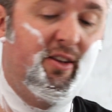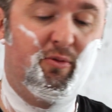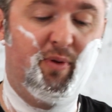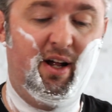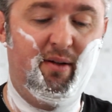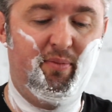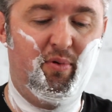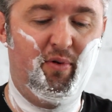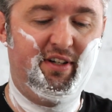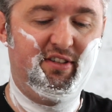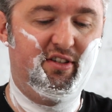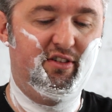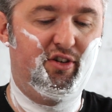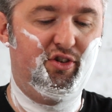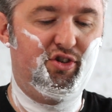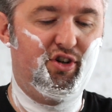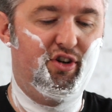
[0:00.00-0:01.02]
The round points
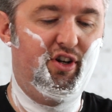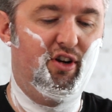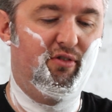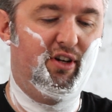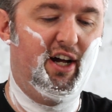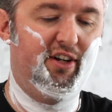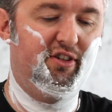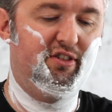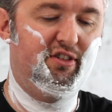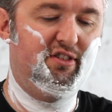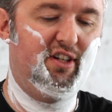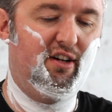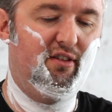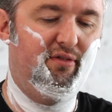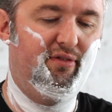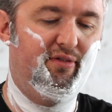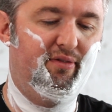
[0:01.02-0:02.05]
can ensure you don't cut
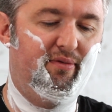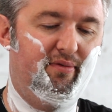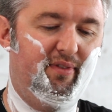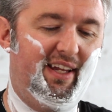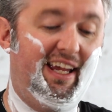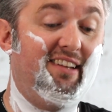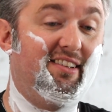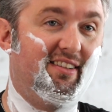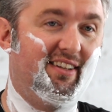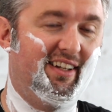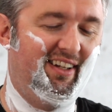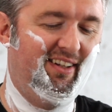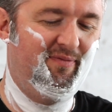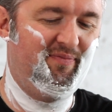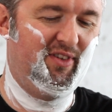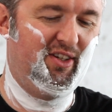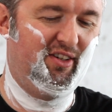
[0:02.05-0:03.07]
yourself easily.
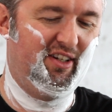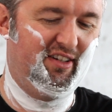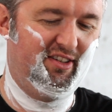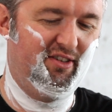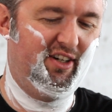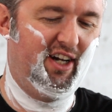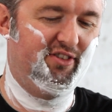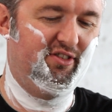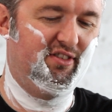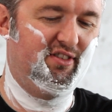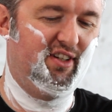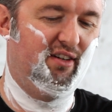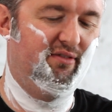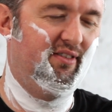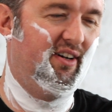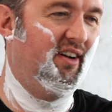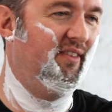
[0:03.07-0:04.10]
You can still cut
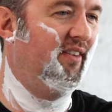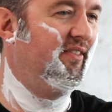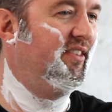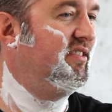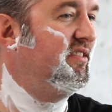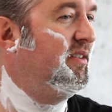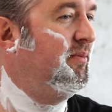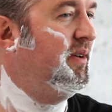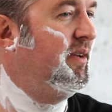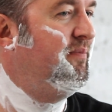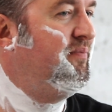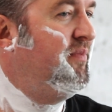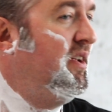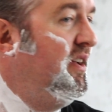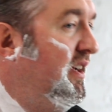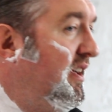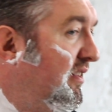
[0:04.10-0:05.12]
yourself, obviously,
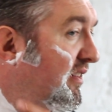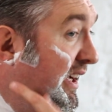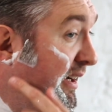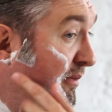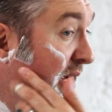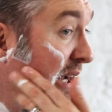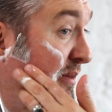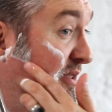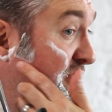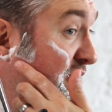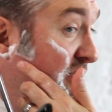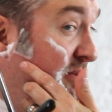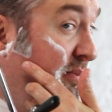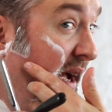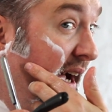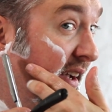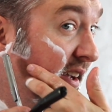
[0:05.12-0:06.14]
but like when I was
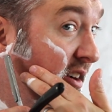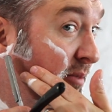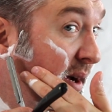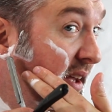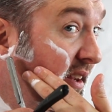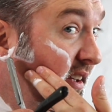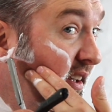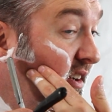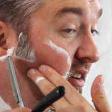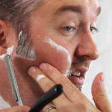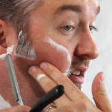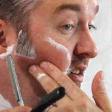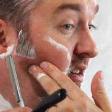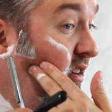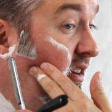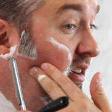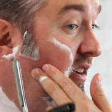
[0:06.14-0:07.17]
doing back here by the
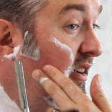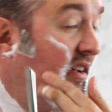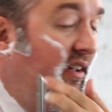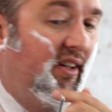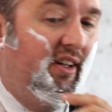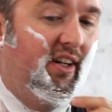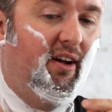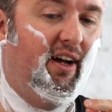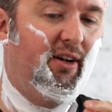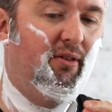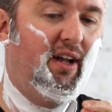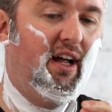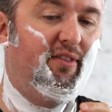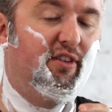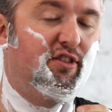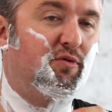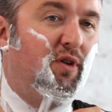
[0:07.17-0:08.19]
ear, you know, I don't
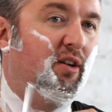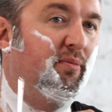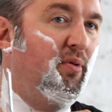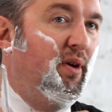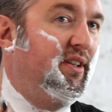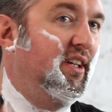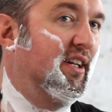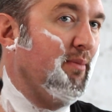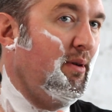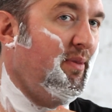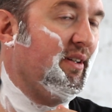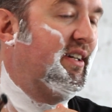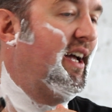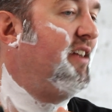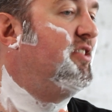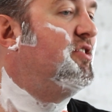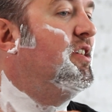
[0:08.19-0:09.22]
have the square point that can maybe
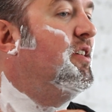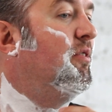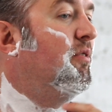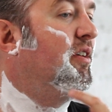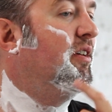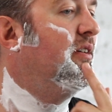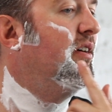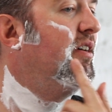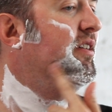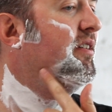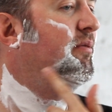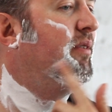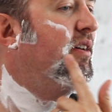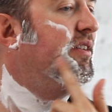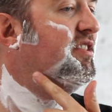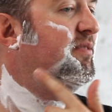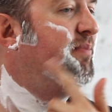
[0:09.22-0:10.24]
catch it or
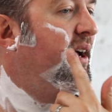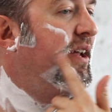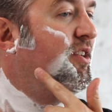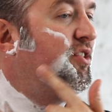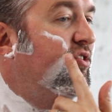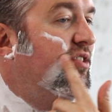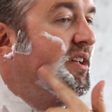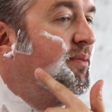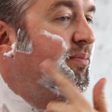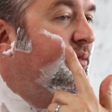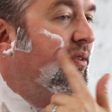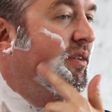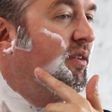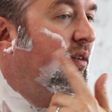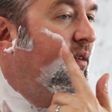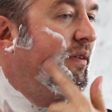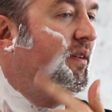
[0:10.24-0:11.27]
a, a Spanish tip
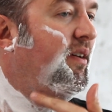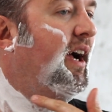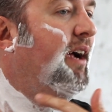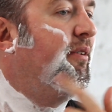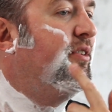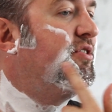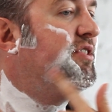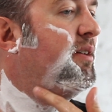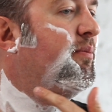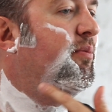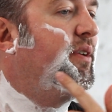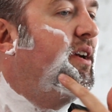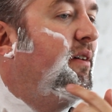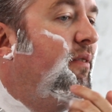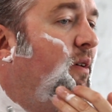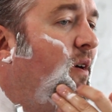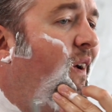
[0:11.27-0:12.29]
or Irish tip,
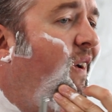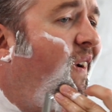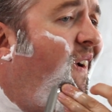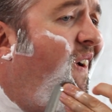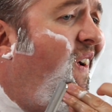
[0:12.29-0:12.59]
whatever.